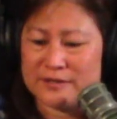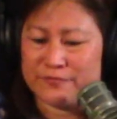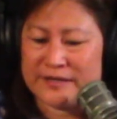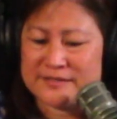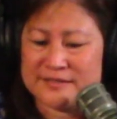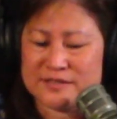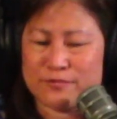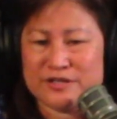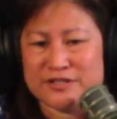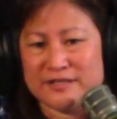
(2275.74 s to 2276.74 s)
raised this
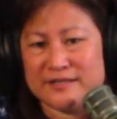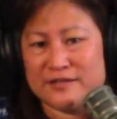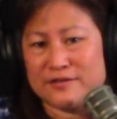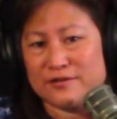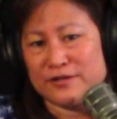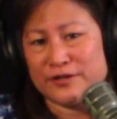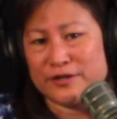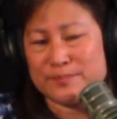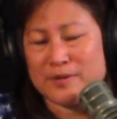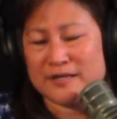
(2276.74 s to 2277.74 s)
question in an
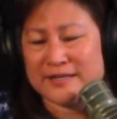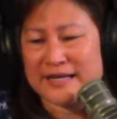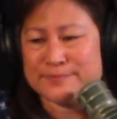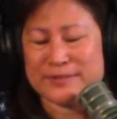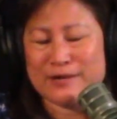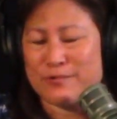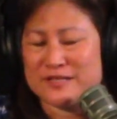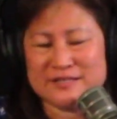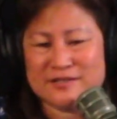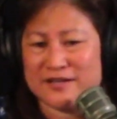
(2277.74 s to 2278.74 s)
earlier podcast, but I
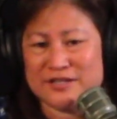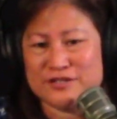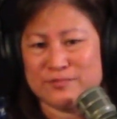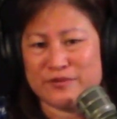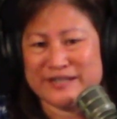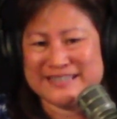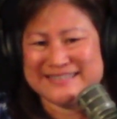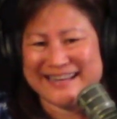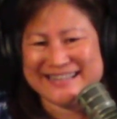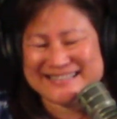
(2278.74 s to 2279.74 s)
wasn't talking to marine
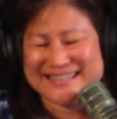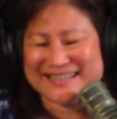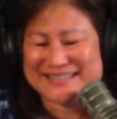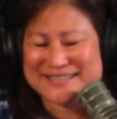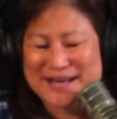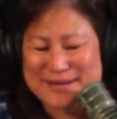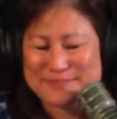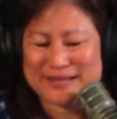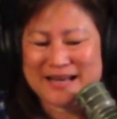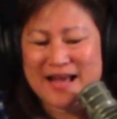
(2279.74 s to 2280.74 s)
scientists at the time.
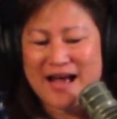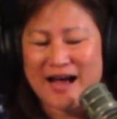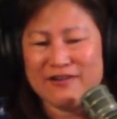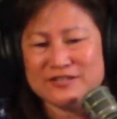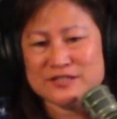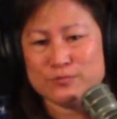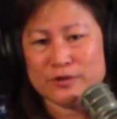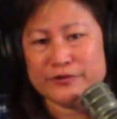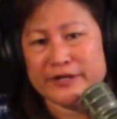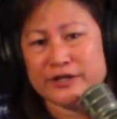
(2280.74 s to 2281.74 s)
But I was just
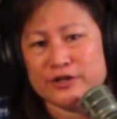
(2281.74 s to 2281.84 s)
wondering,